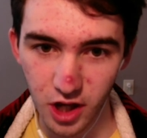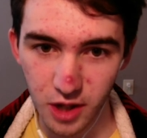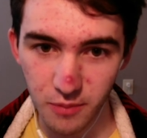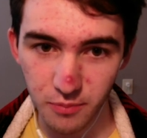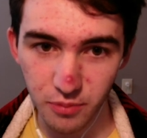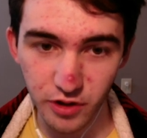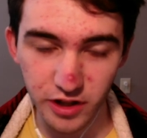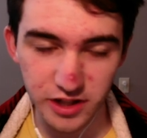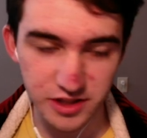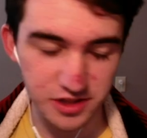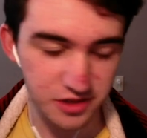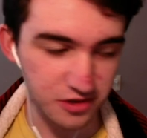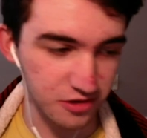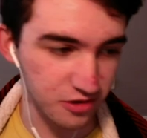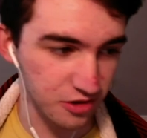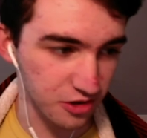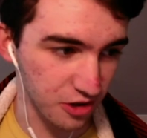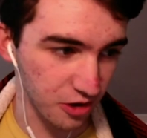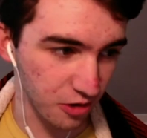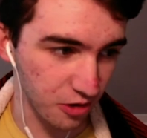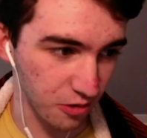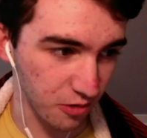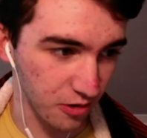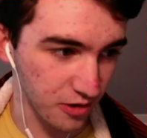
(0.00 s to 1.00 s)
Plus, you
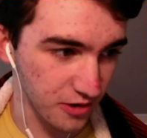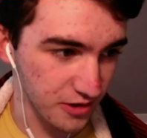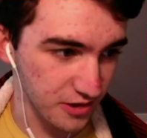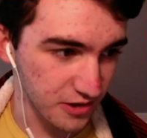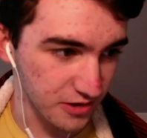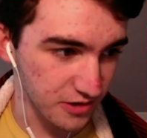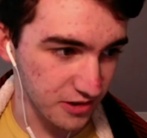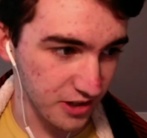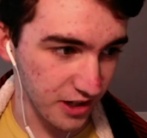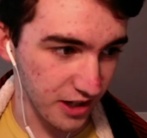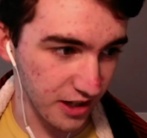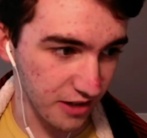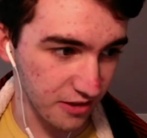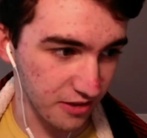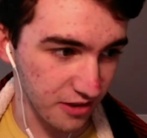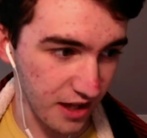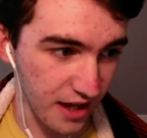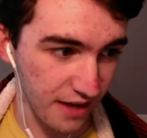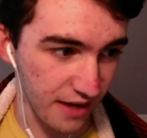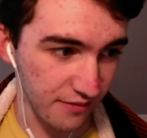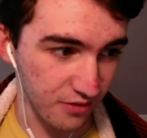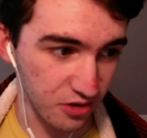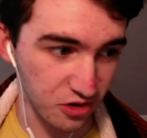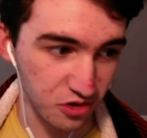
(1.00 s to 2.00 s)
know, yeah, they
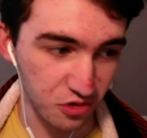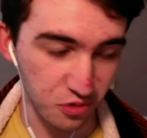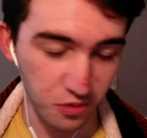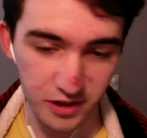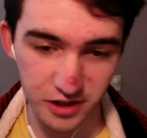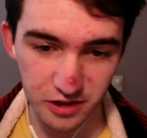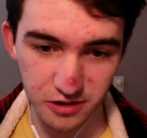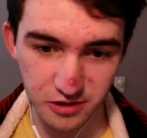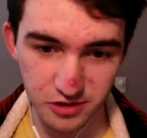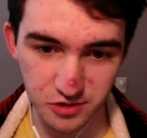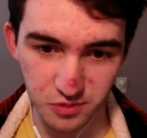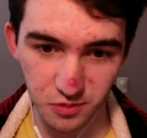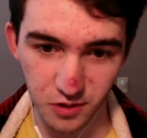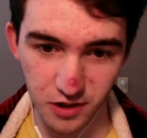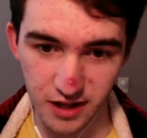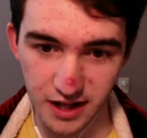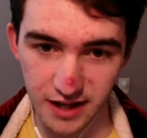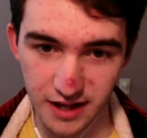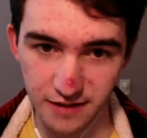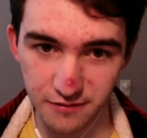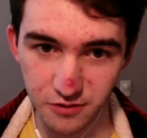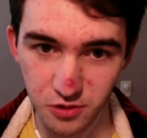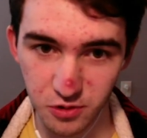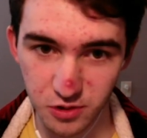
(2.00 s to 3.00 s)
have a Twitter as well.
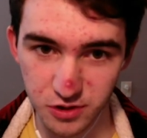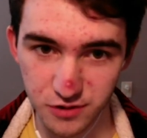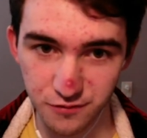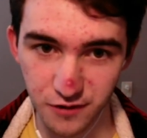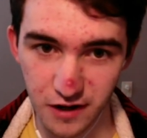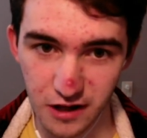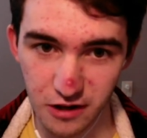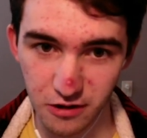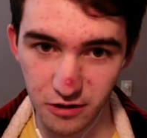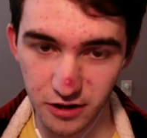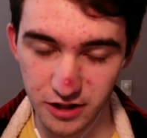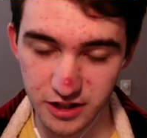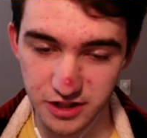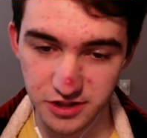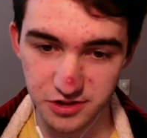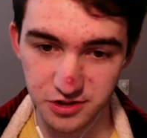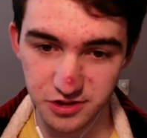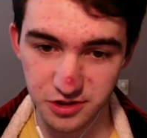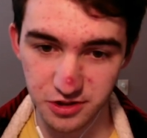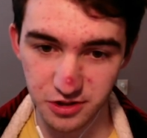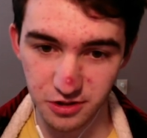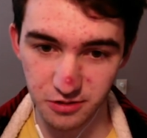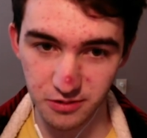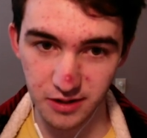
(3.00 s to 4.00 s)
I, of course, follow it because,
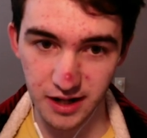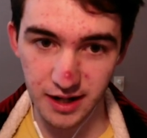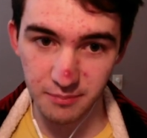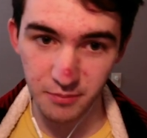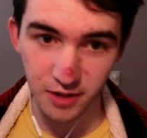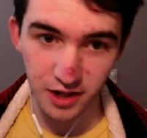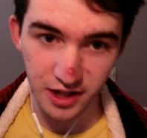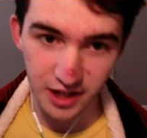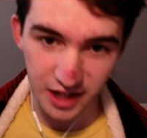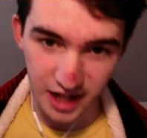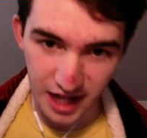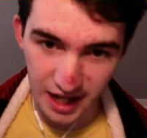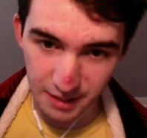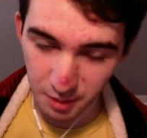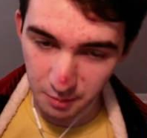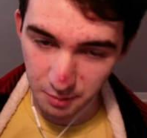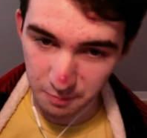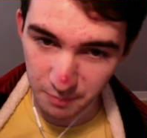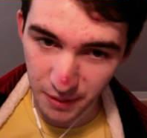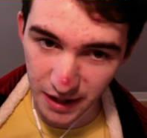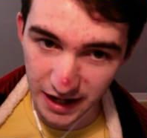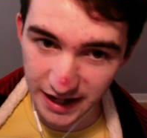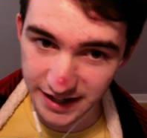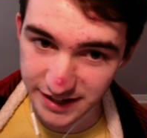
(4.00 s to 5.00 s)
you know, I'm a
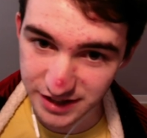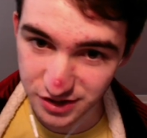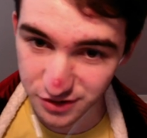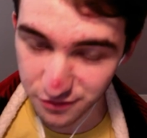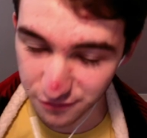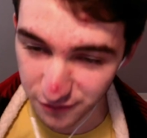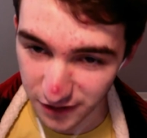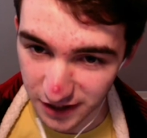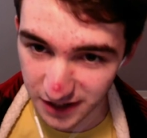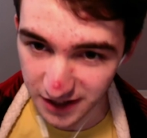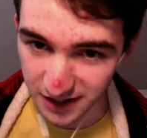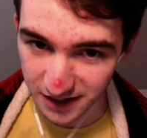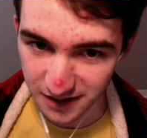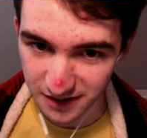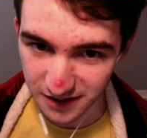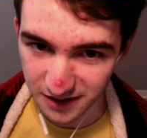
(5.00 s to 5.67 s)
biased fan.